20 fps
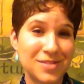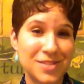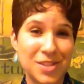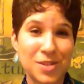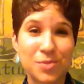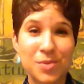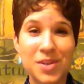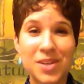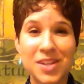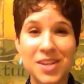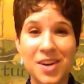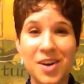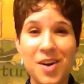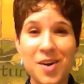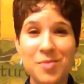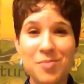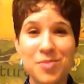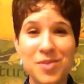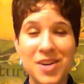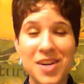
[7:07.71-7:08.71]
you really
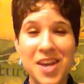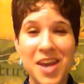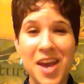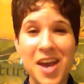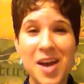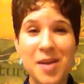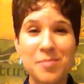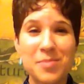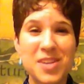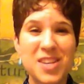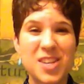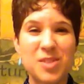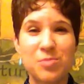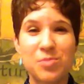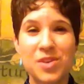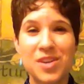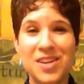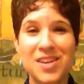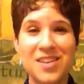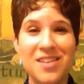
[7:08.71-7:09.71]
are pretty happy, you're
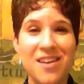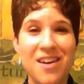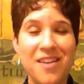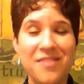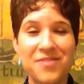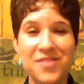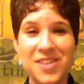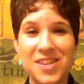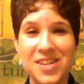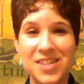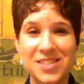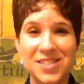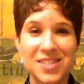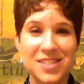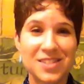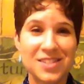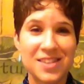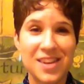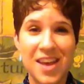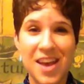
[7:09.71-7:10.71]
pretty confident,
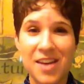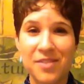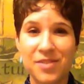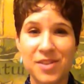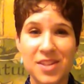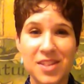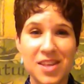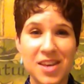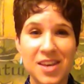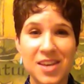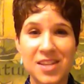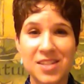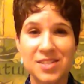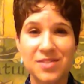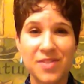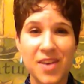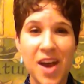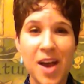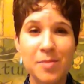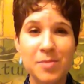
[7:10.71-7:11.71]
and everything is
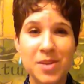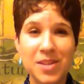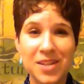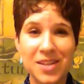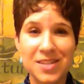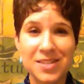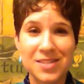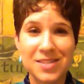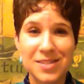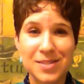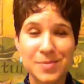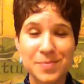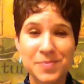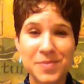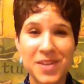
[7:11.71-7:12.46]
fabulous.